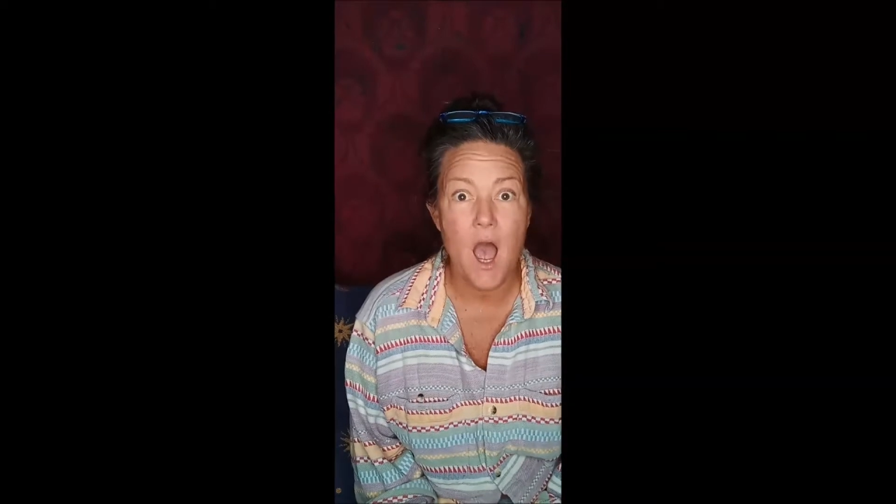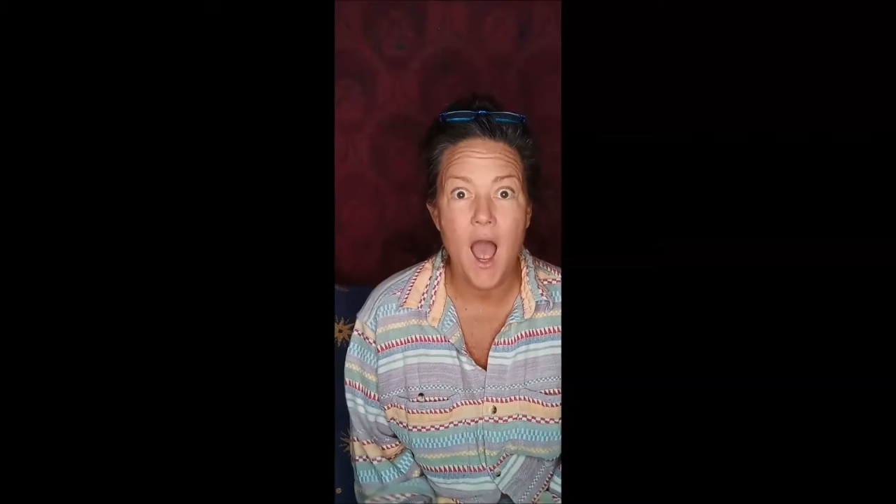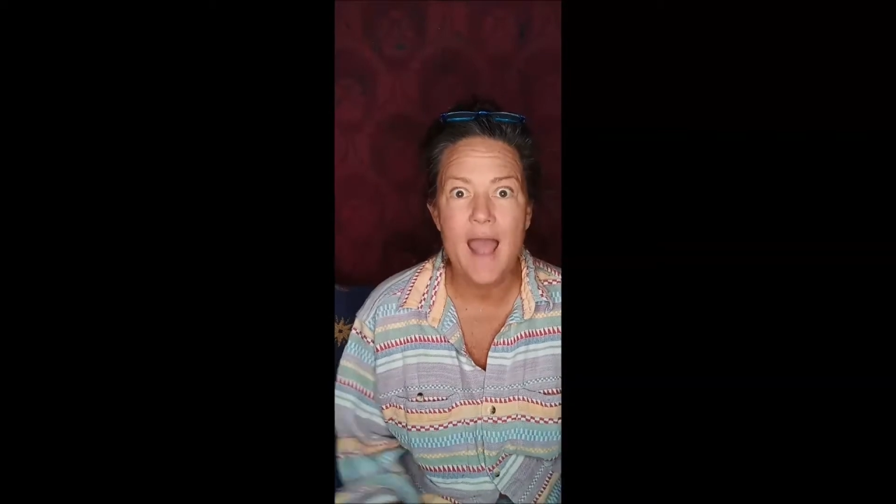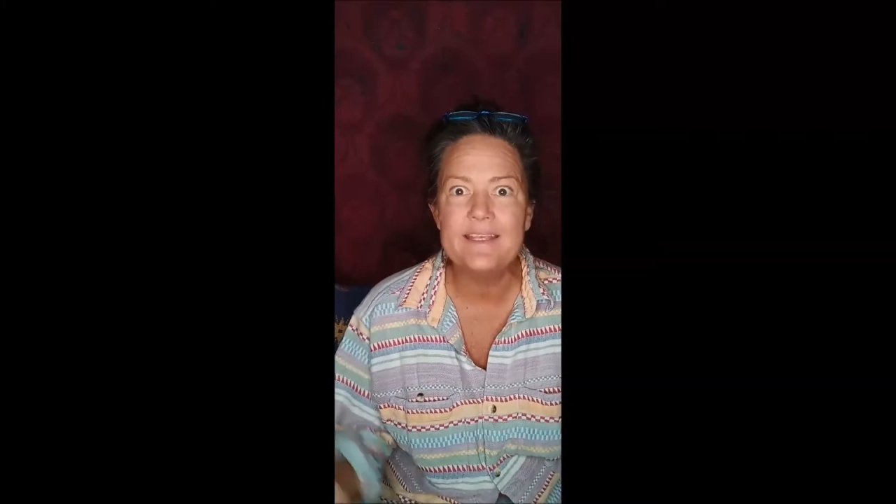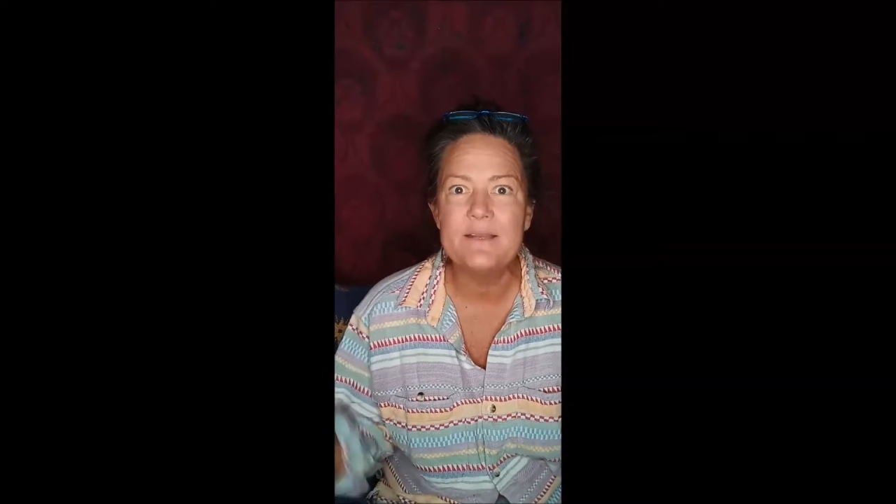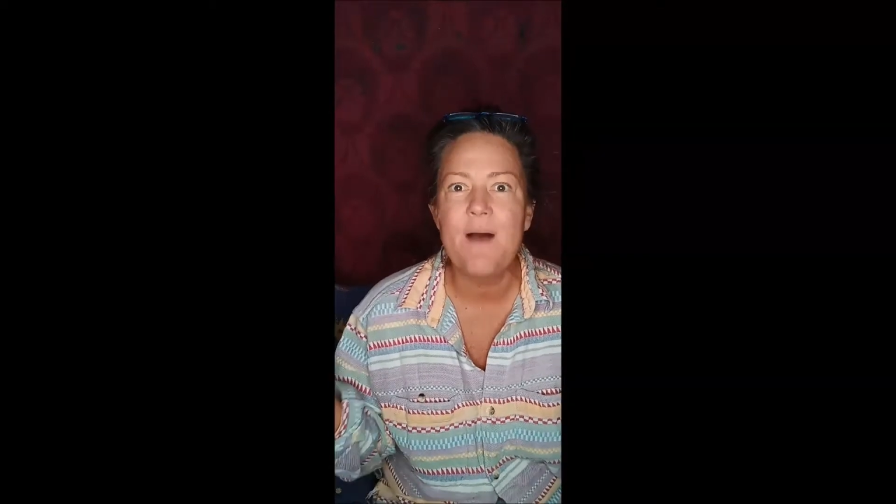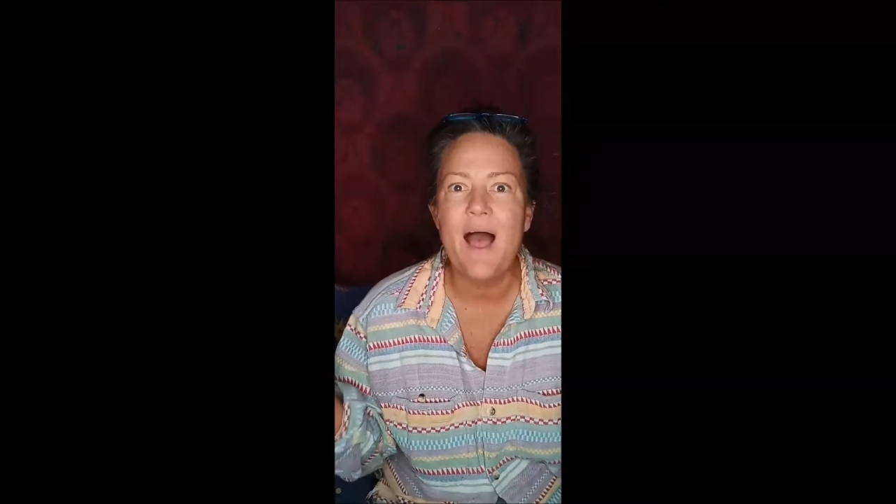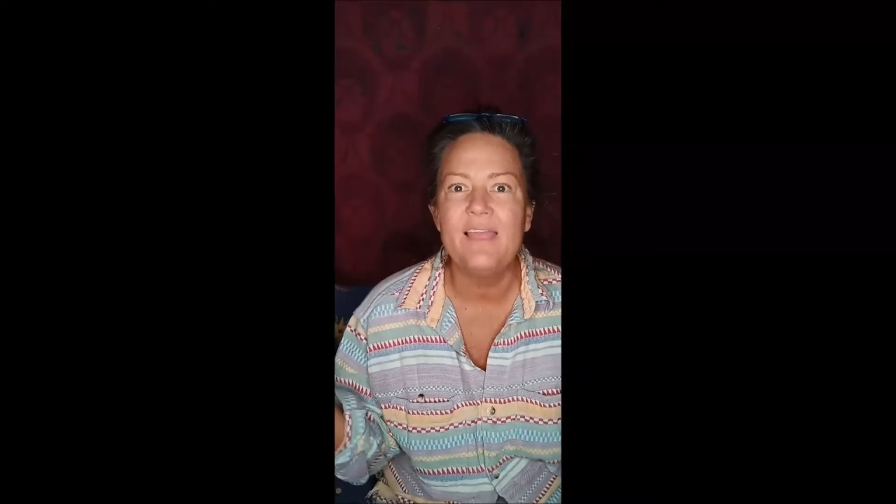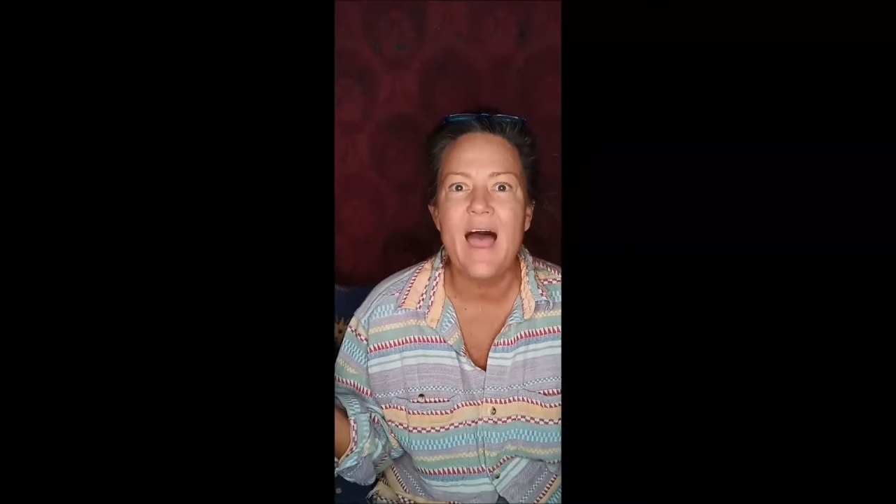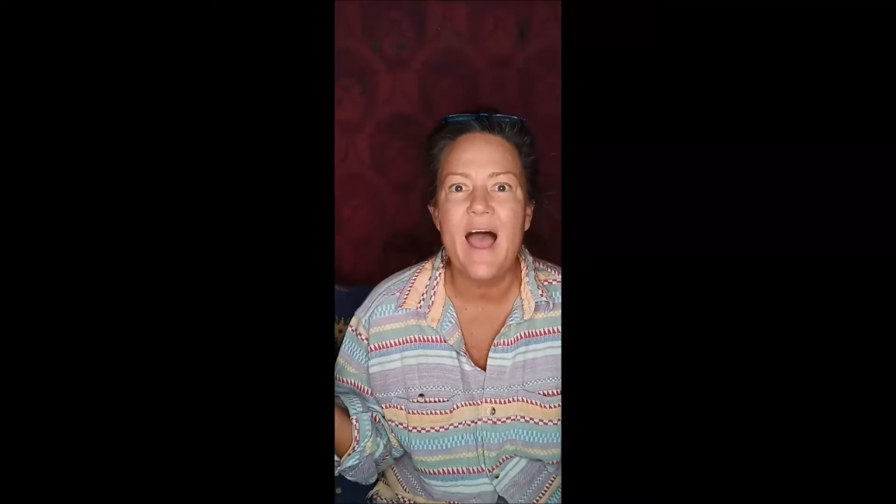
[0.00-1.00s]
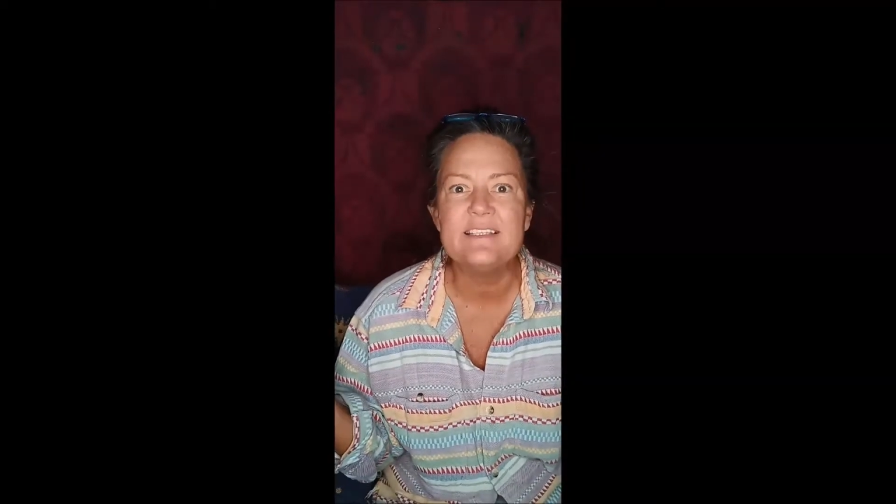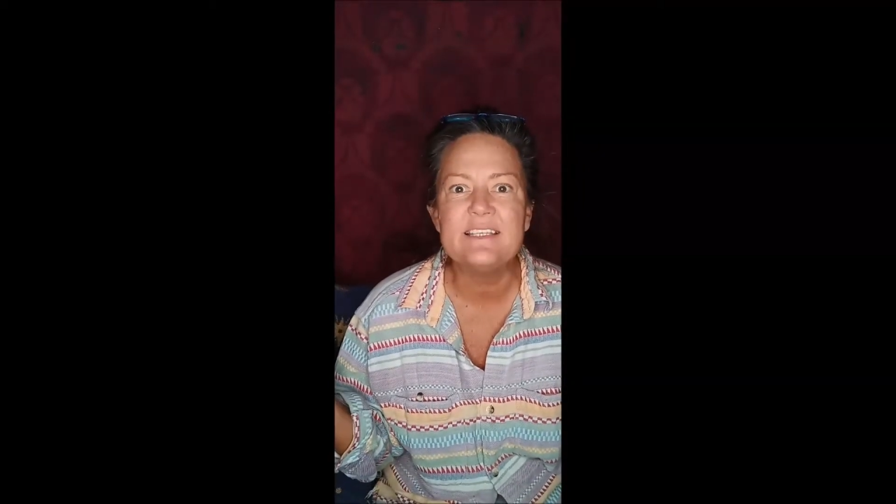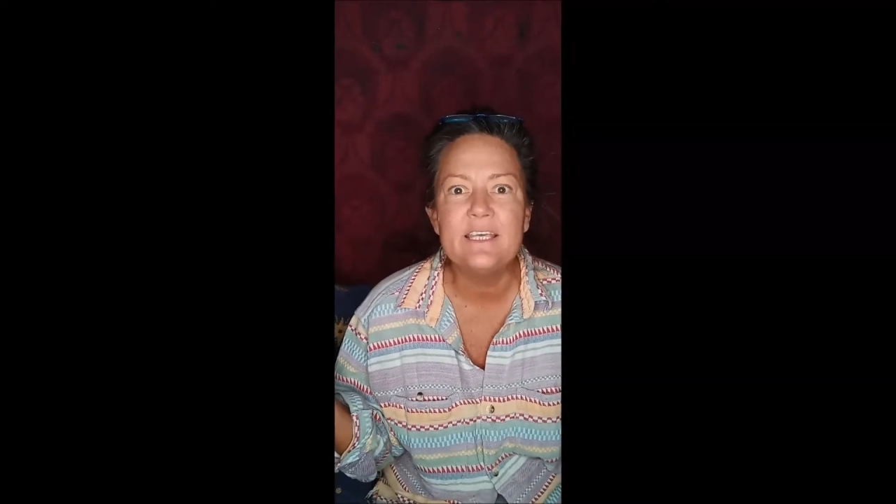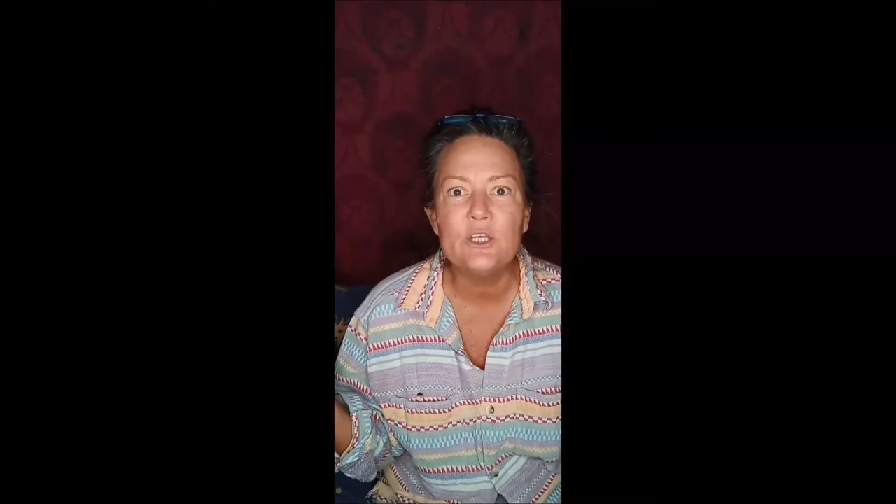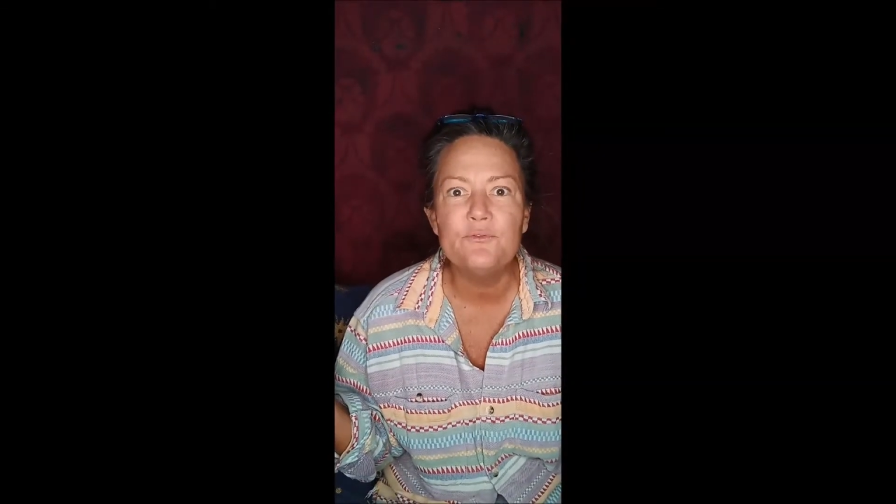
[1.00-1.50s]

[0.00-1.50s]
I did my last kiln